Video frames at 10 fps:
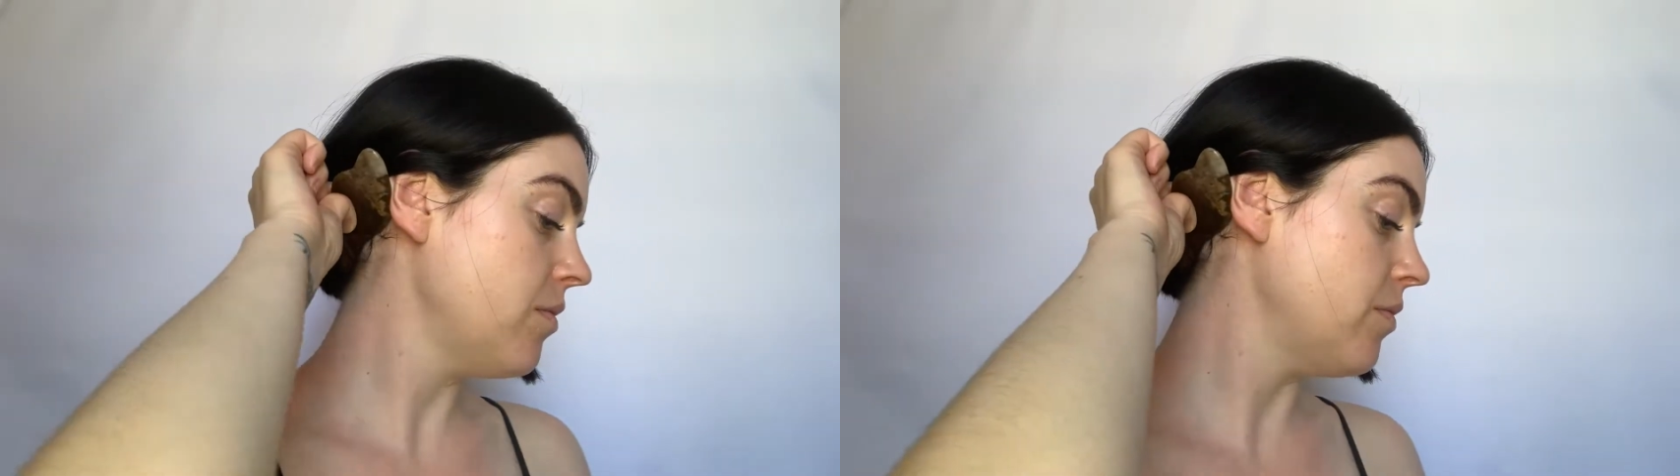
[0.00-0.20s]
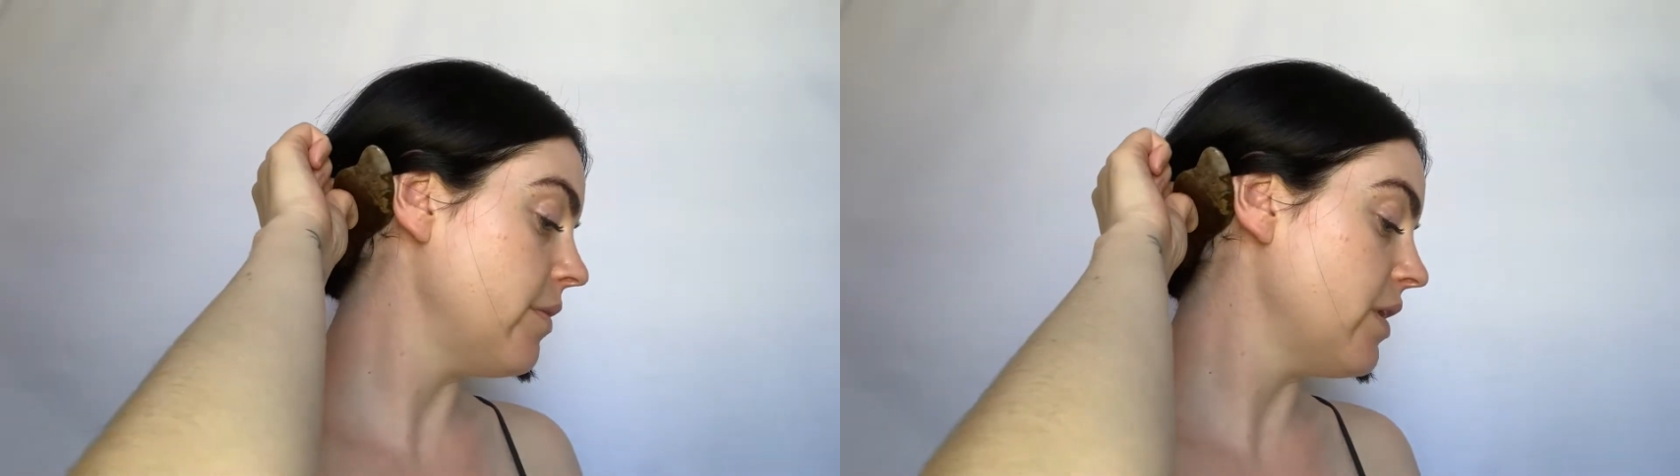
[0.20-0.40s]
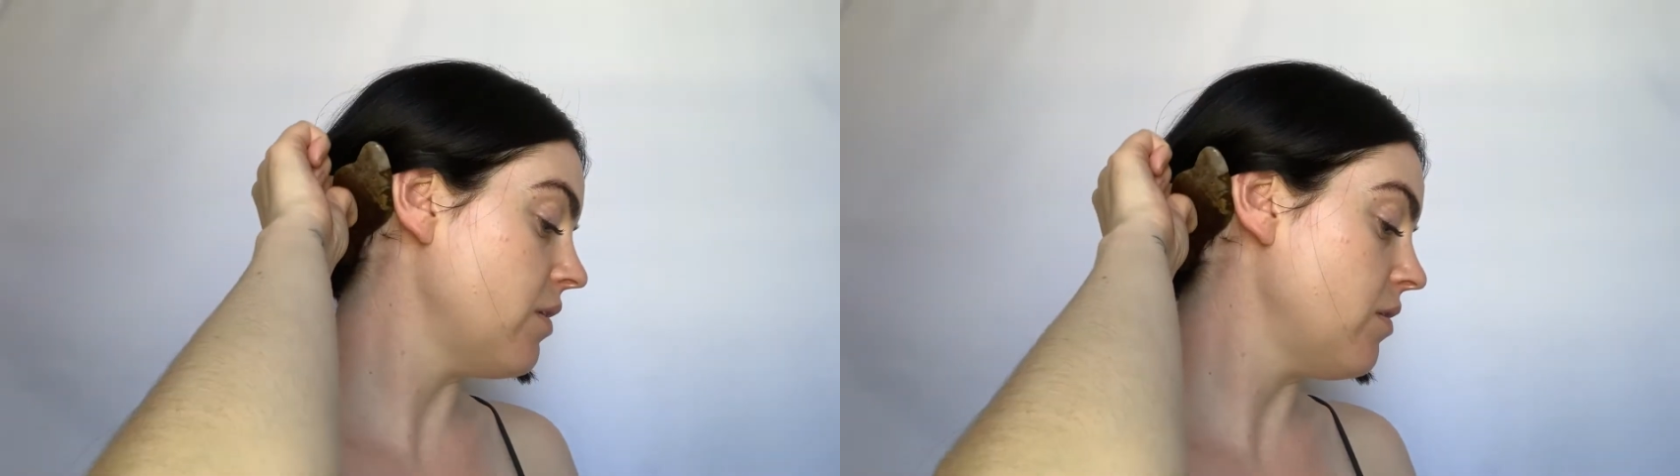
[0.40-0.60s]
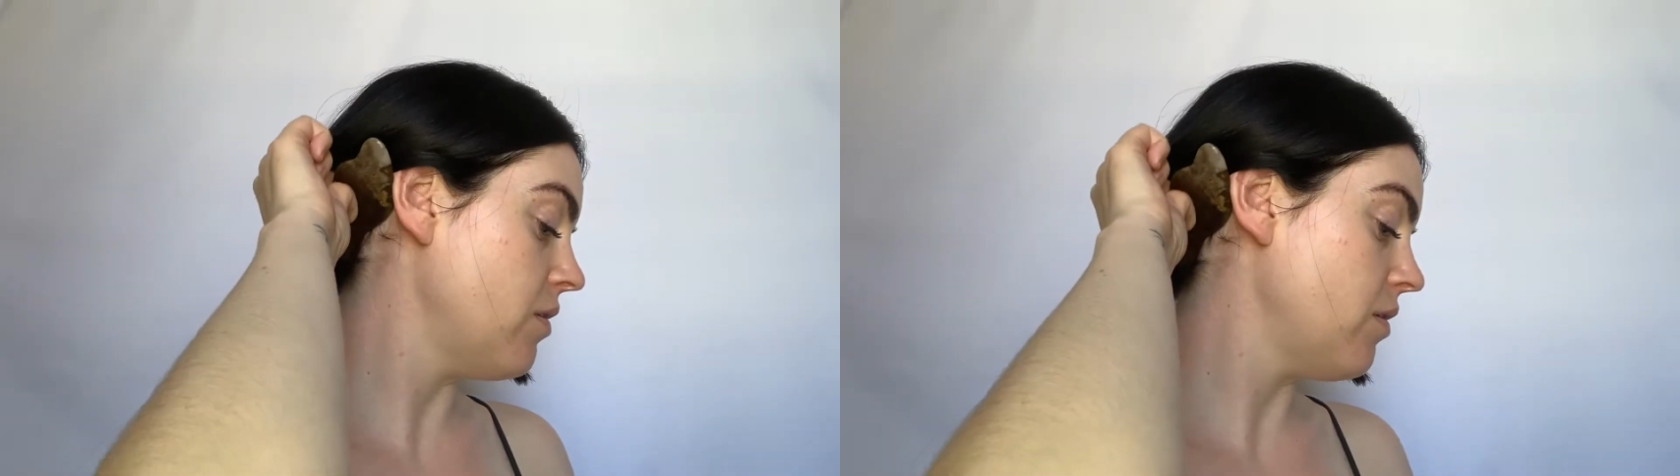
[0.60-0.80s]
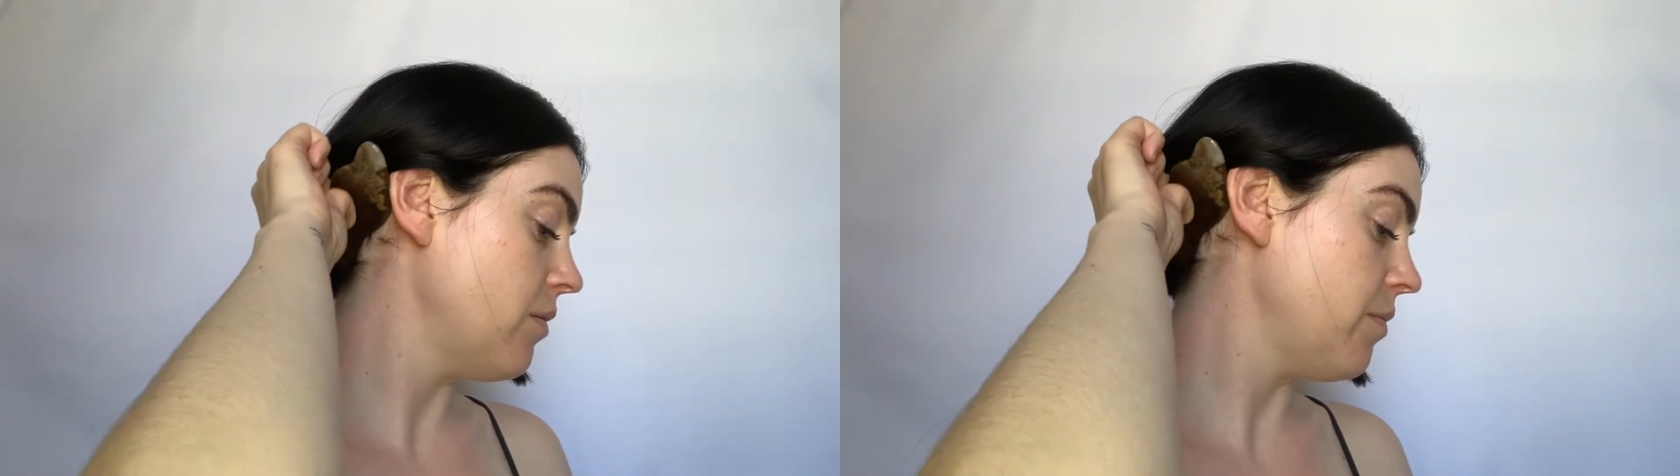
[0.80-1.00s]

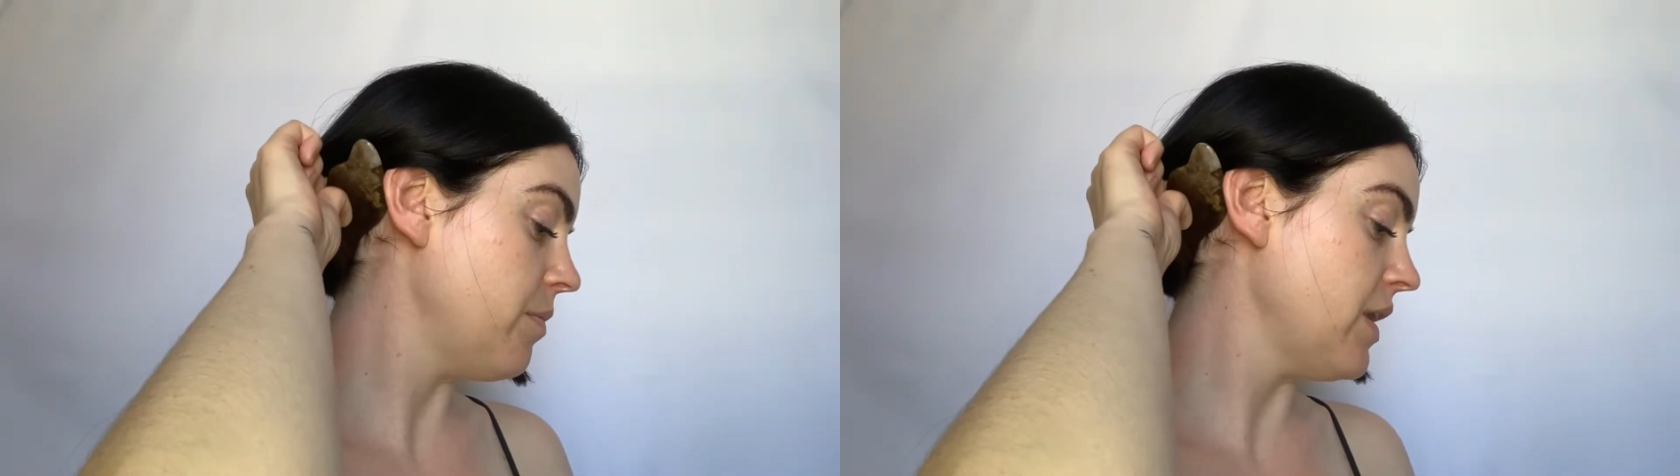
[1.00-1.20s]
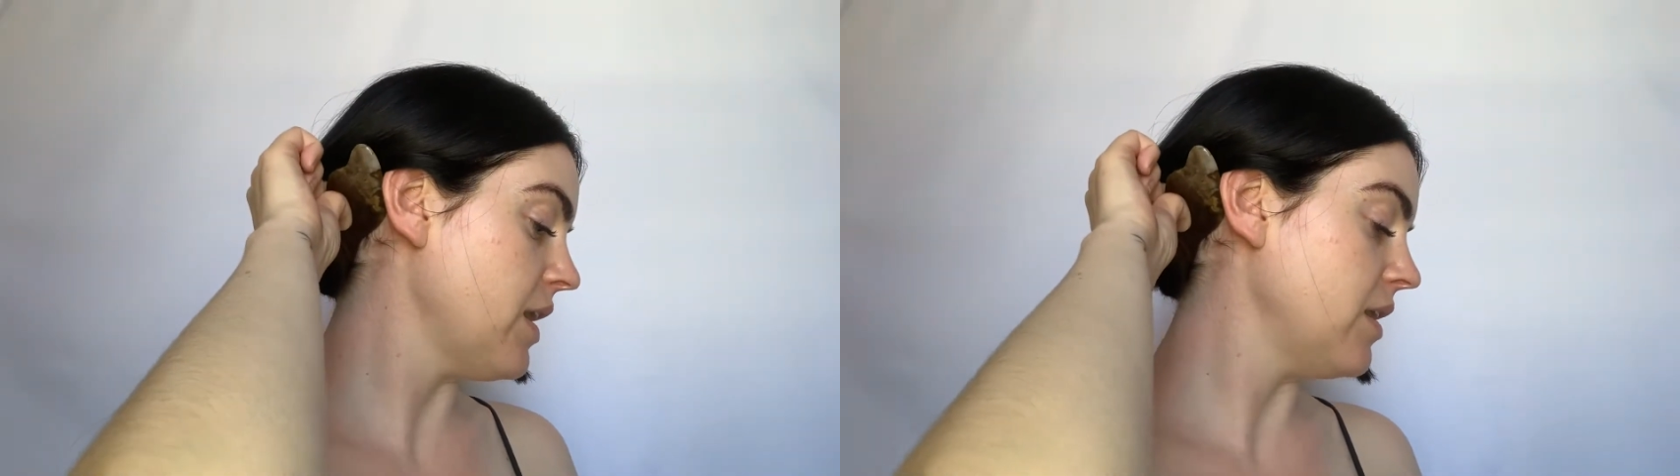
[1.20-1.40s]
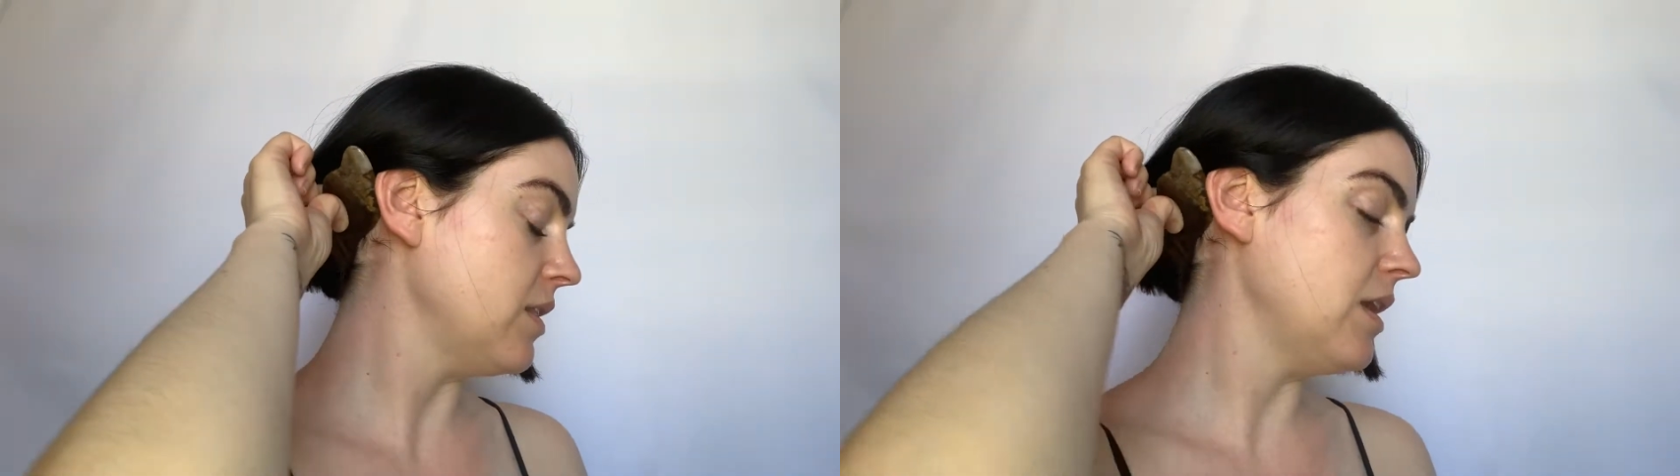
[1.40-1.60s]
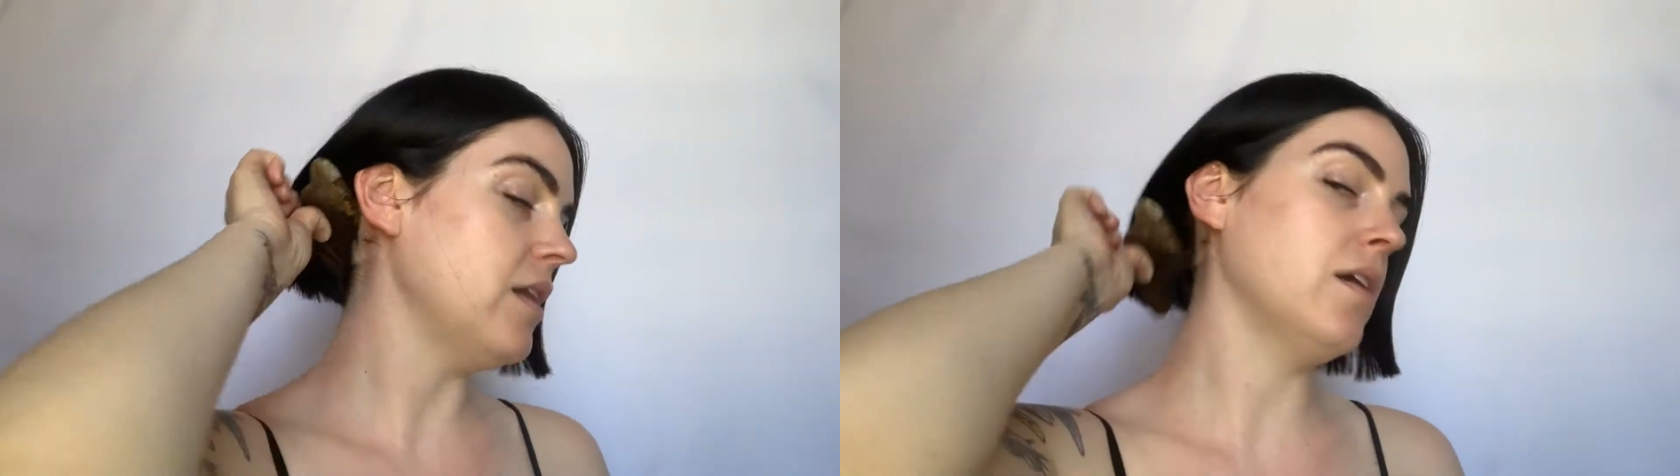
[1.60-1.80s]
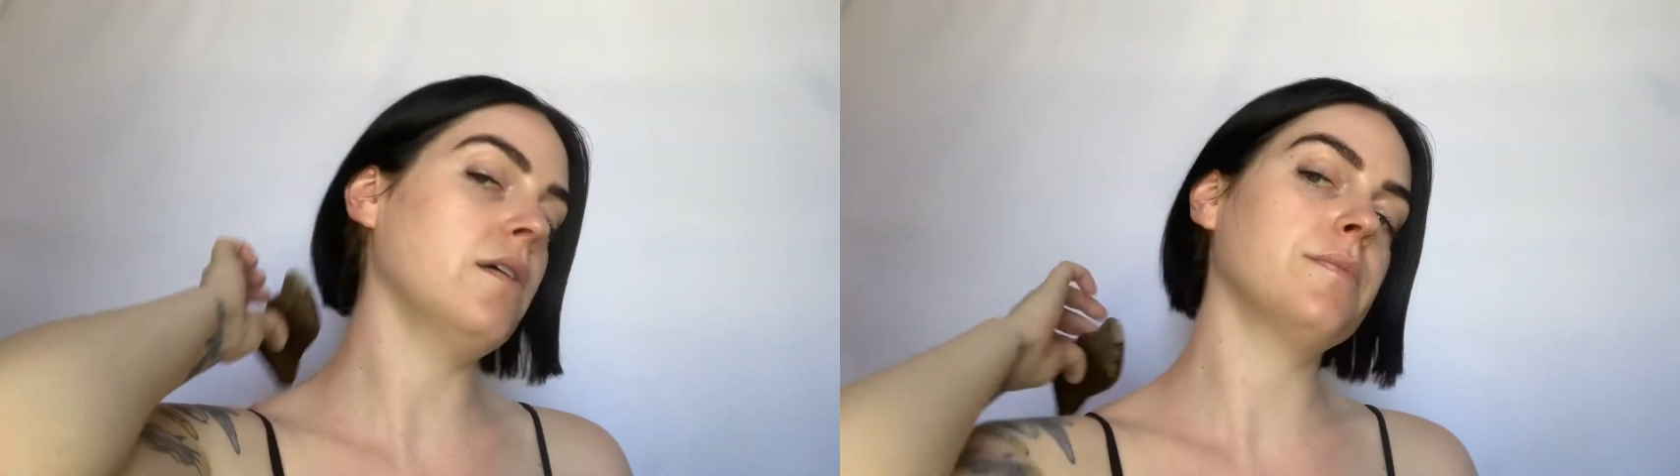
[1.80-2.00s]
wiggle behind the
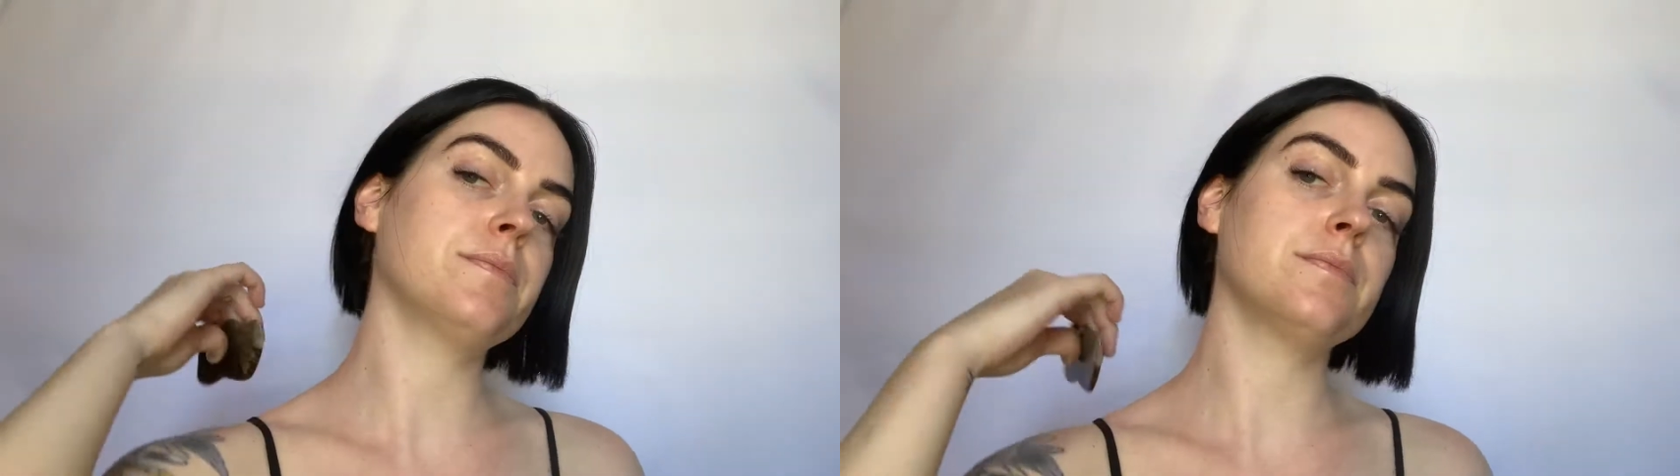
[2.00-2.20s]
ear.